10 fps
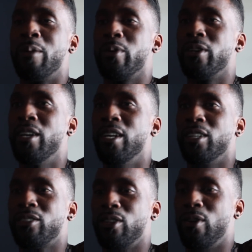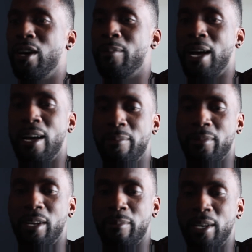number. So I'm
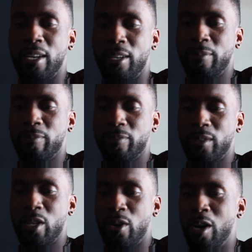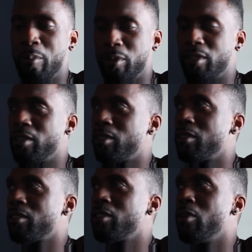humbled to
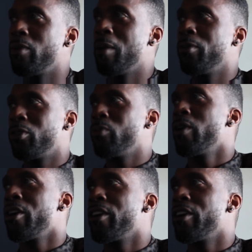still be able to wear it,